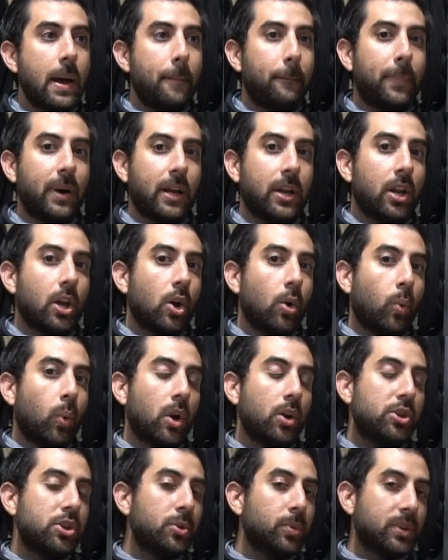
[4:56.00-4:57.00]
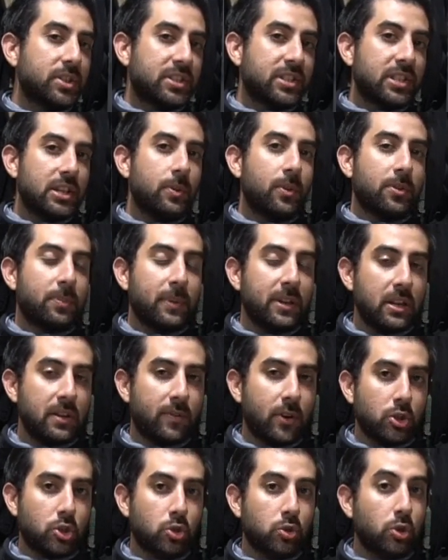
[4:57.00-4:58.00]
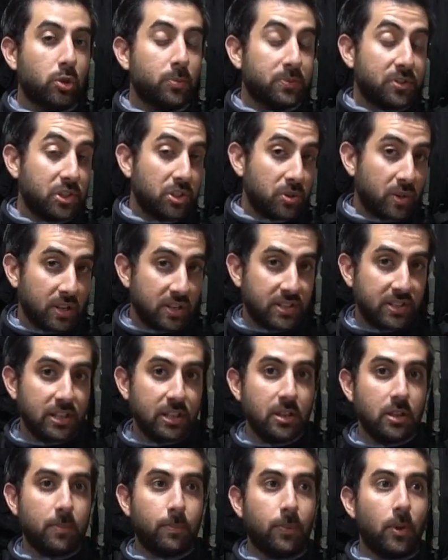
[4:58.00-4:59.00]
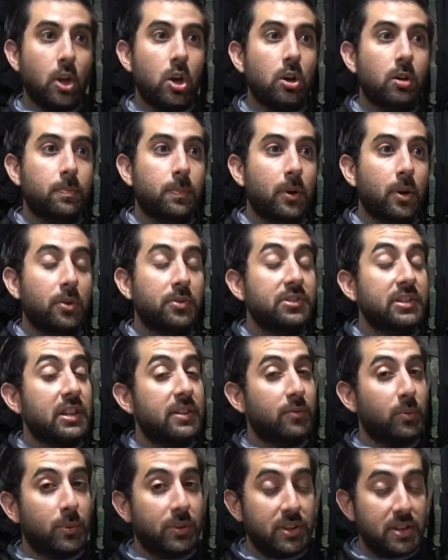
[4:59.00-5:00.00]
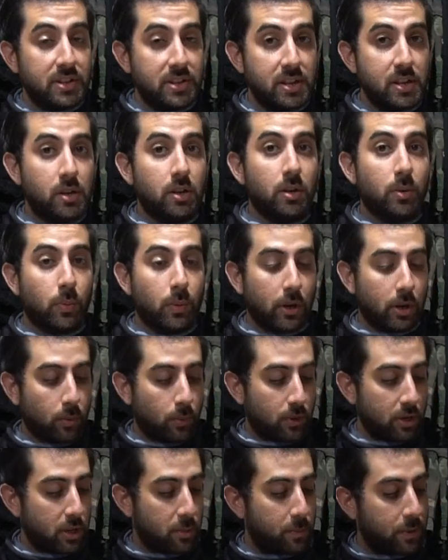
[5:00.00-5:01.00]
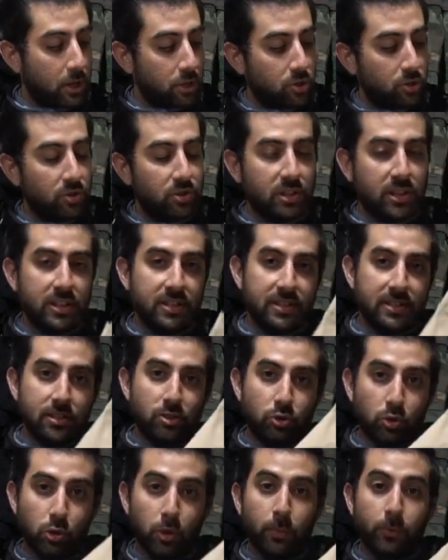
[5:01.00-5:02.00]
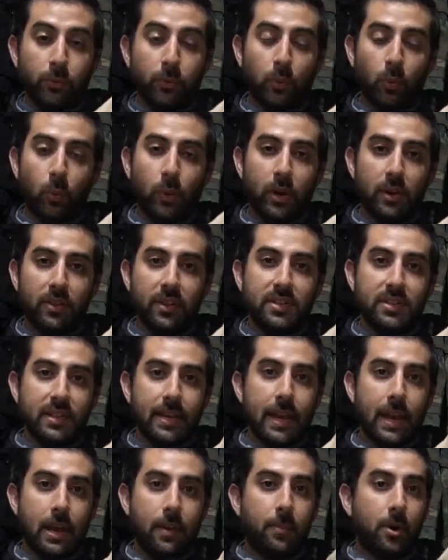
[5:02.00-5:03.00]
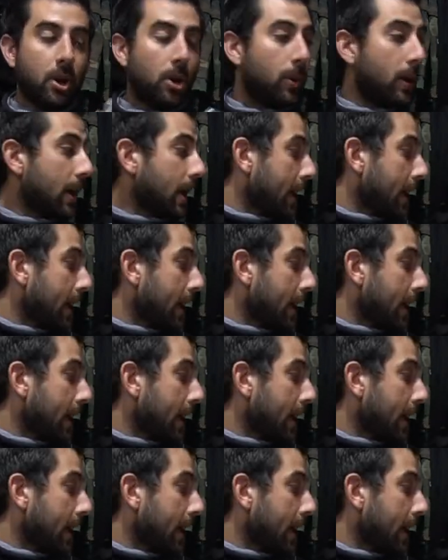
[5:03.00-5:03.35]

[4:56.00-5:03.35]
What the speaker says: But what you would see with many of our troops, and you can see in the blog post, even with the Yadira wearing one of the pictures, is troops would wear this camo